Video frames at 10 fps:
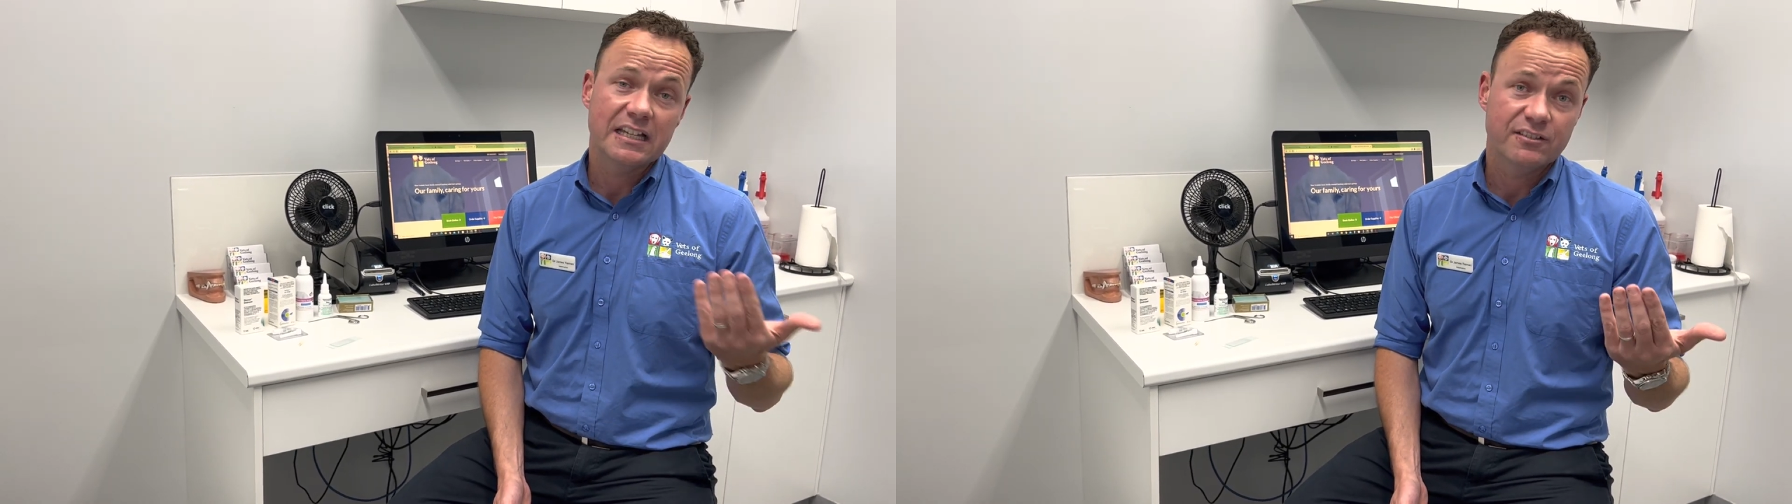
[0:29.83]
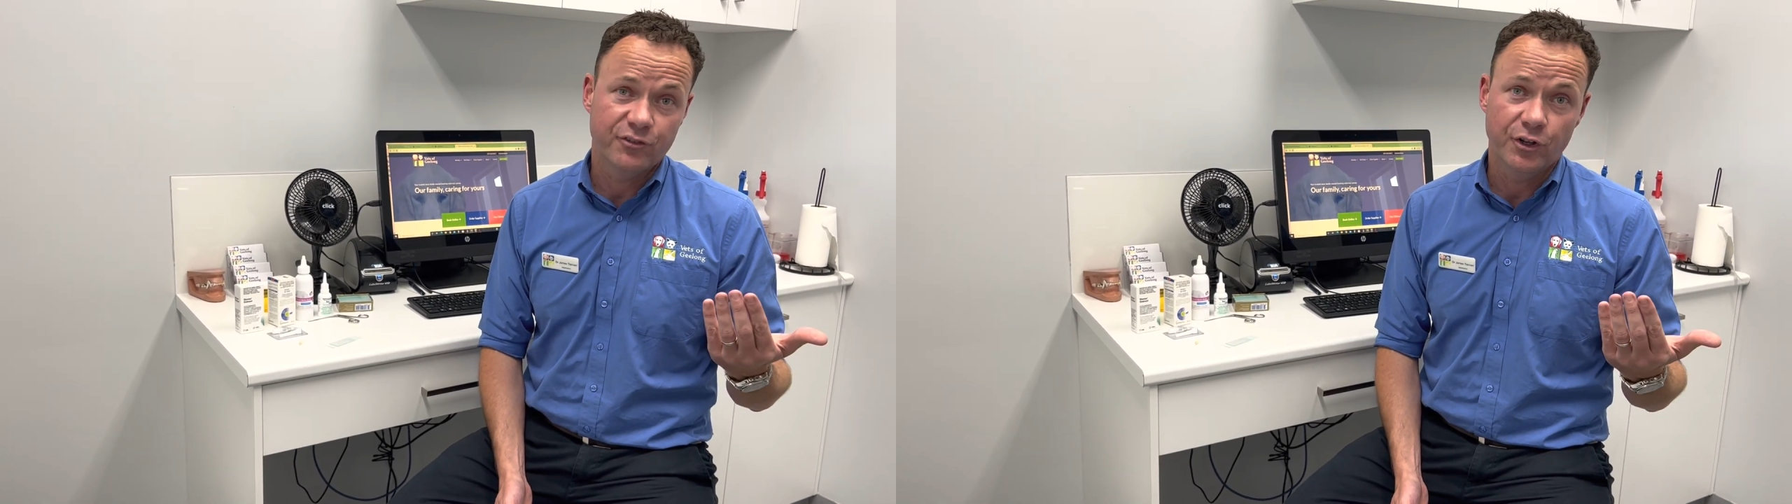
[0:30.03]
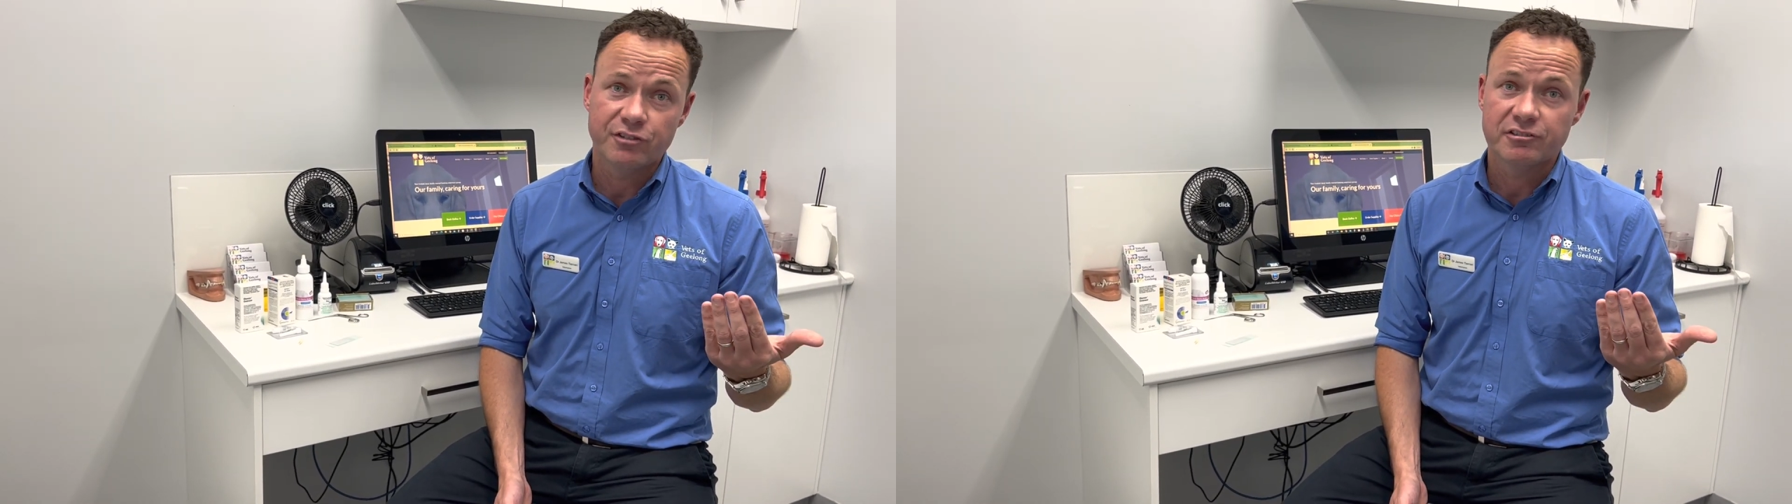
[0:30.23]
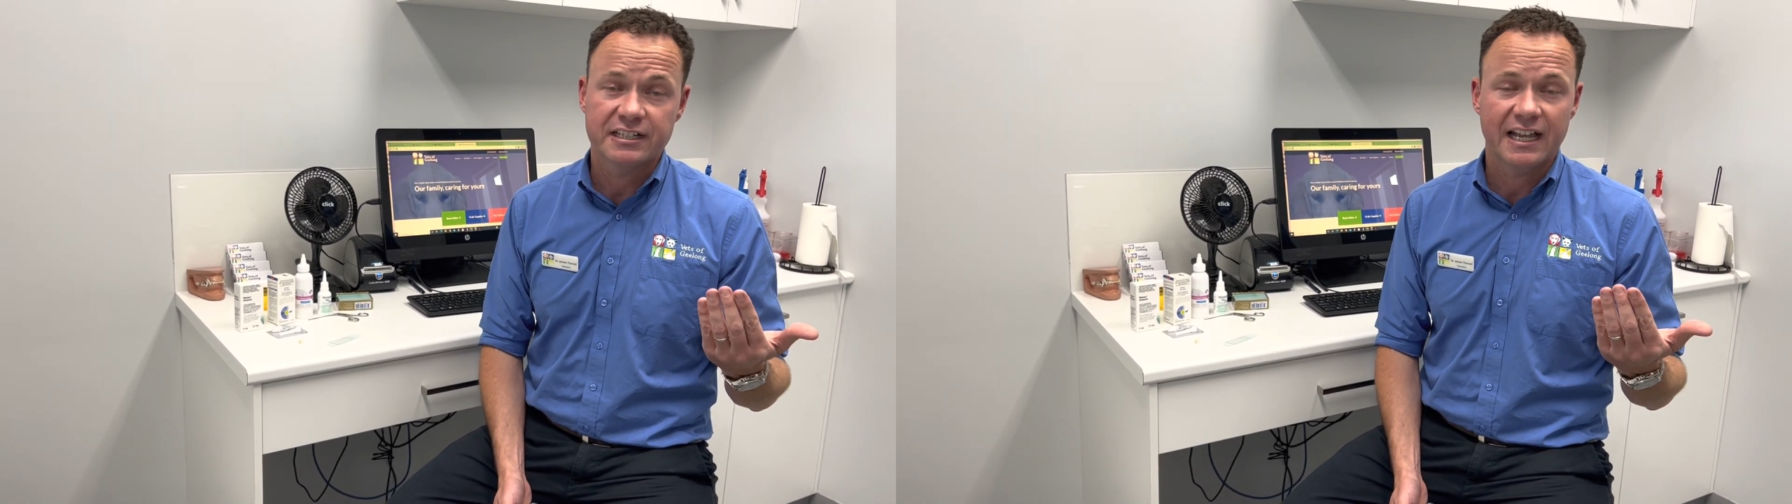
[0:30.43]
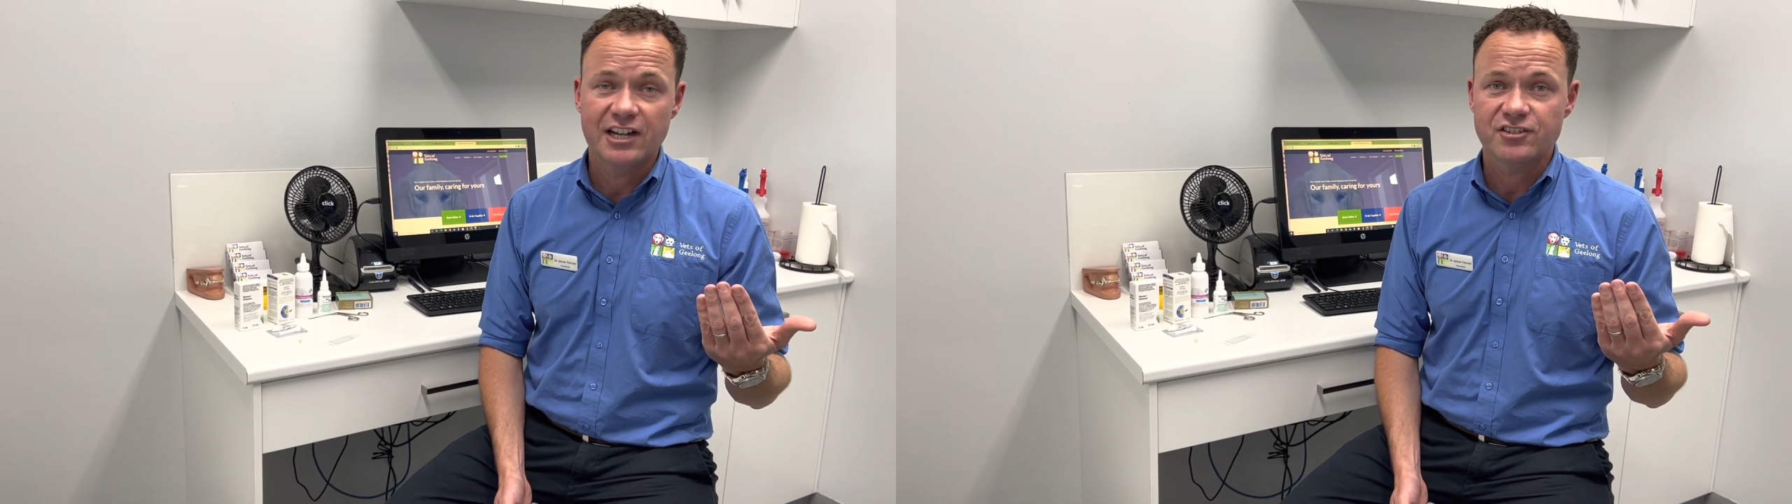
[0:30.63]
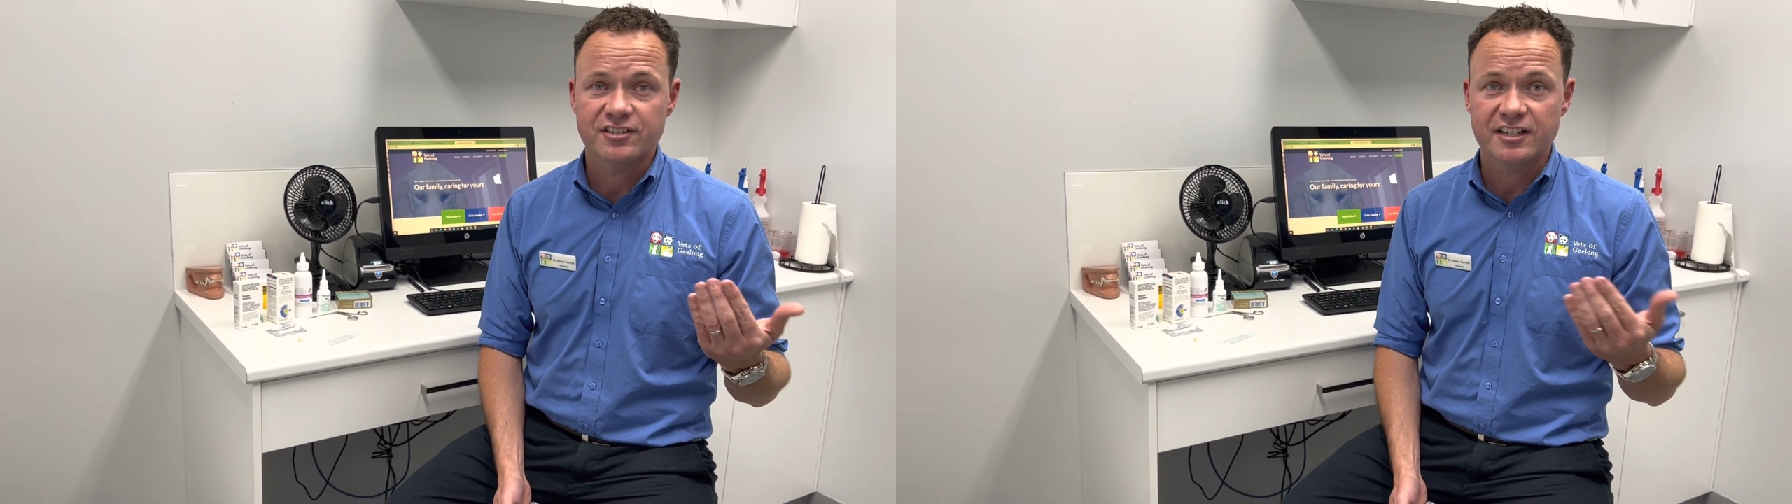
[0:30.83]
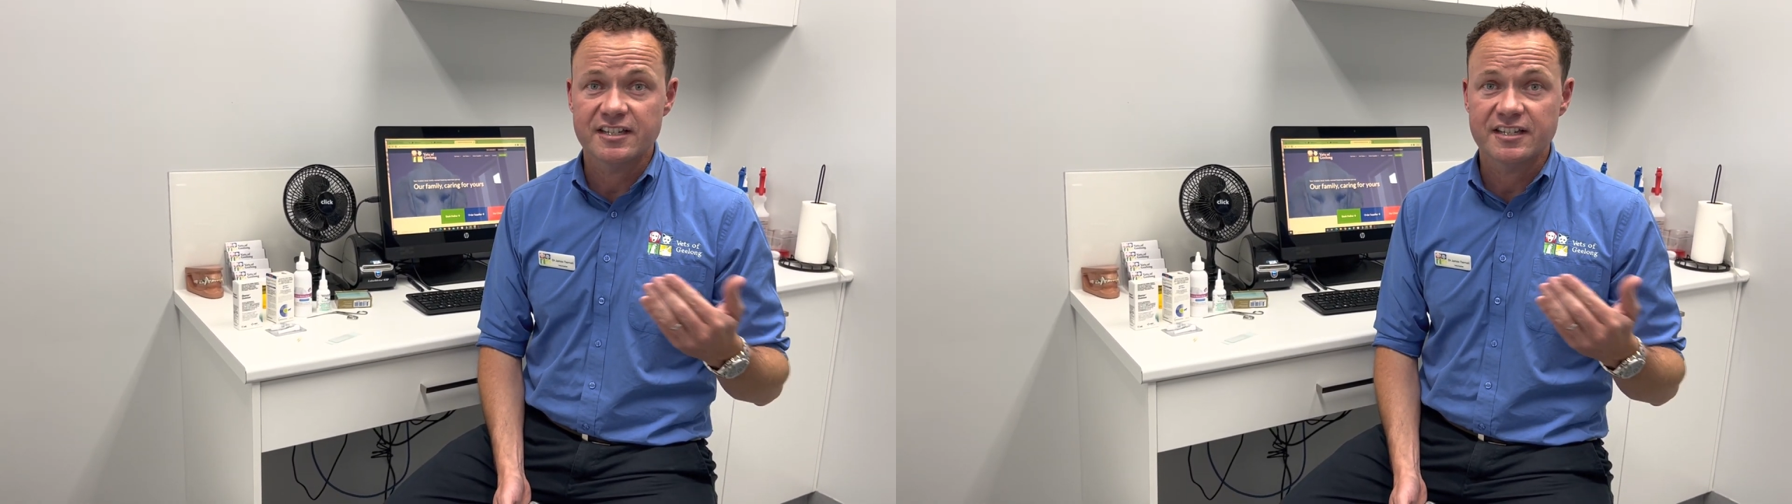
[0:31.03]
further indications, yes,